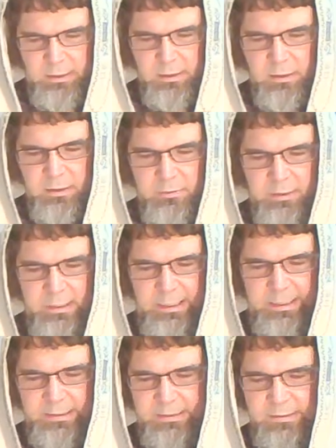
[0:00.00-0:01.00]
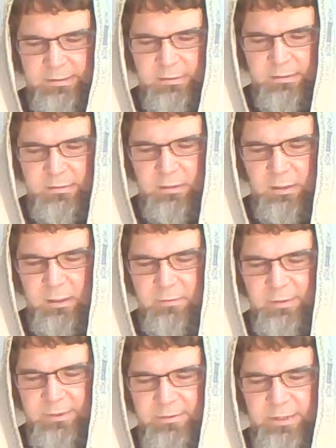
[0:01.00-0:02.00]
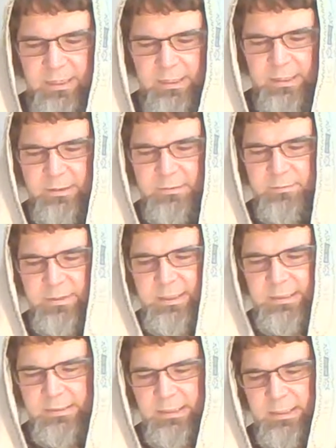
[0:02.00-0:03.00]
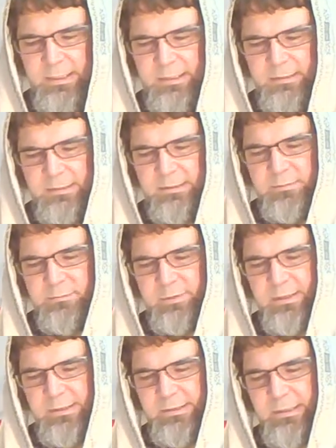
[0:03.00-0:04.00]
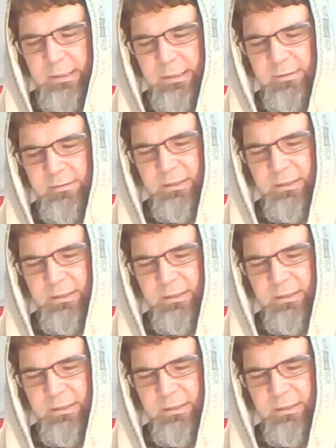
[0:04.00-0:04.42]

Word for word: All right. Are we there? Praise God. Praise God.